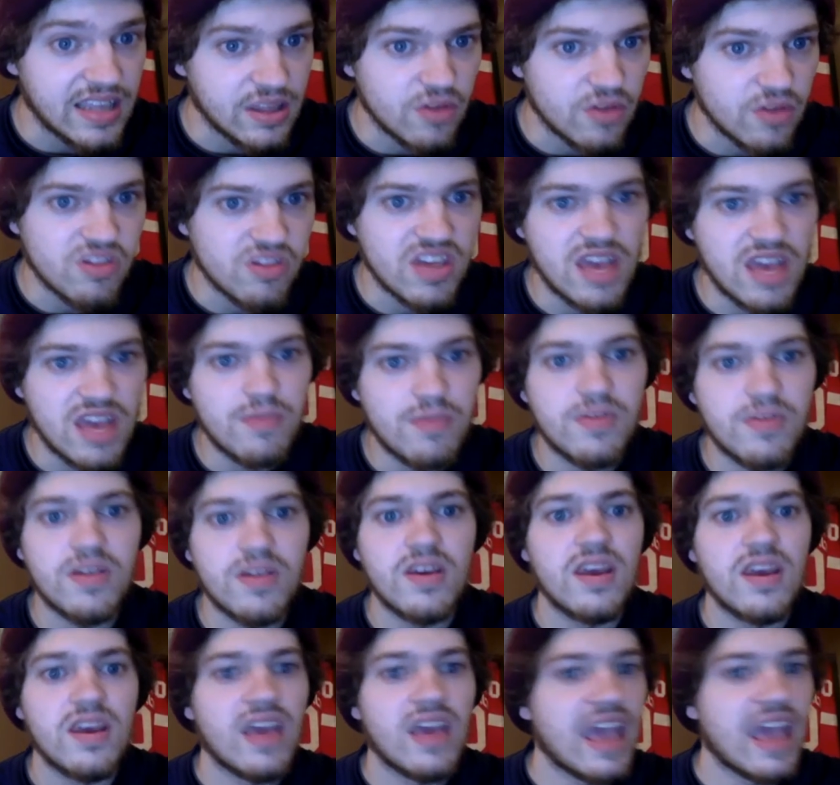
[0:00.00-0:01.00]
those tapes
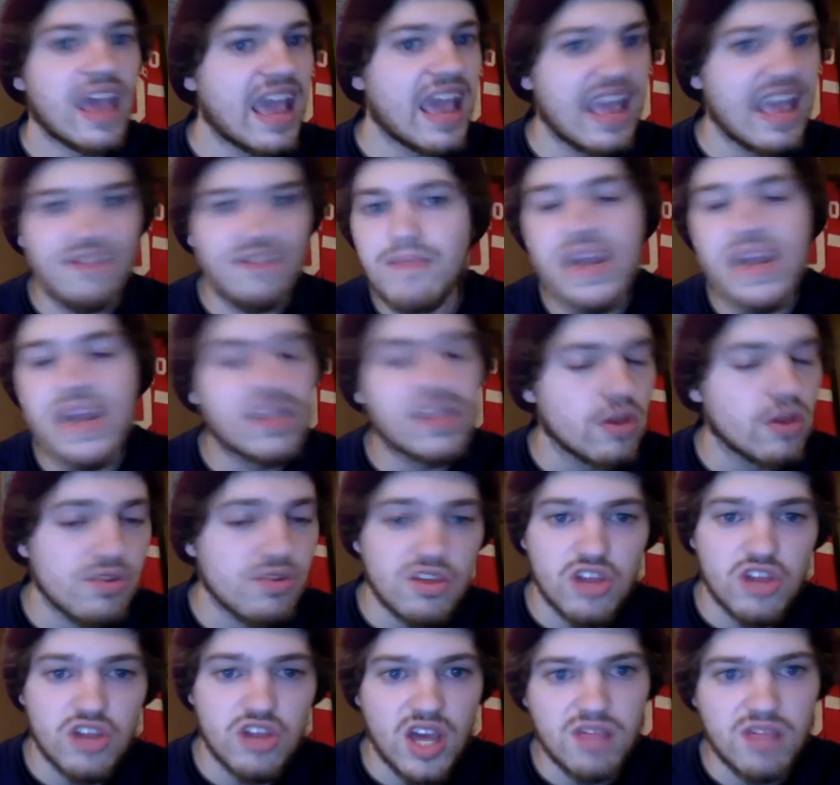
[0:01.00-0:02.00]
and make those
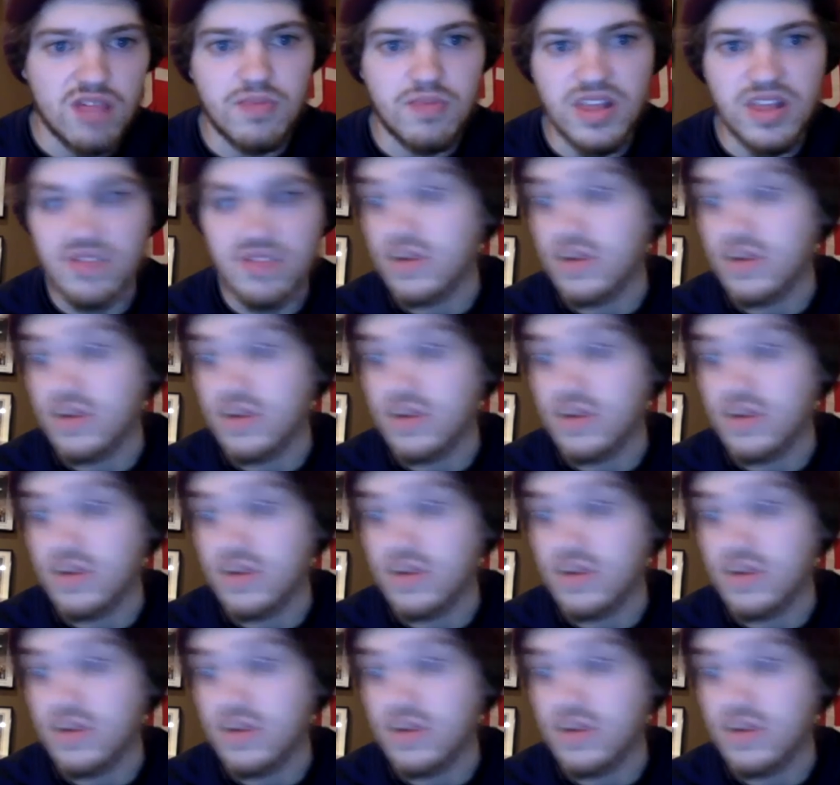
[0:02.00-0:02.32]
adjustments.